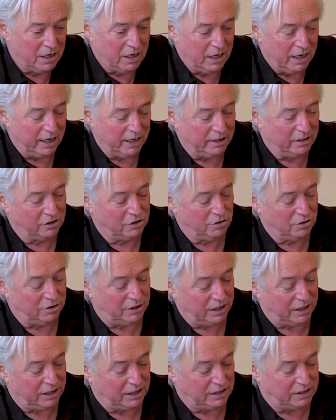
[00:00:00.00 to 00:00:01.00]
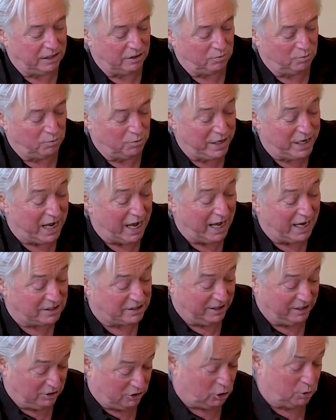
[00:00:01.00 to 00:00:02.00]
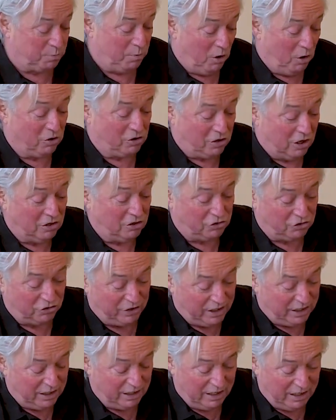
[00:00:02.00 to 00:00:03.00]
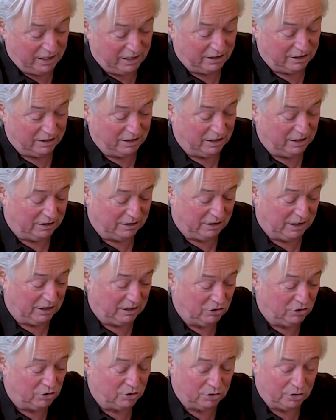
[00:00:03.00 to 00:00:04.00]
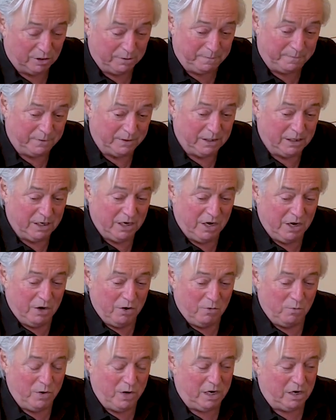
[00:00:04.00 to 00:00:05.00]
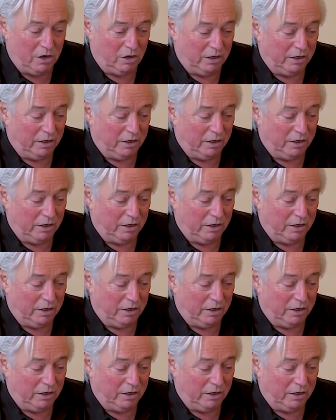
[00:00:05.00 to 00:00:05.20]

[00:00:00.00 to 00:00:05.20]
And the good thing is that we, as small country in Europe, we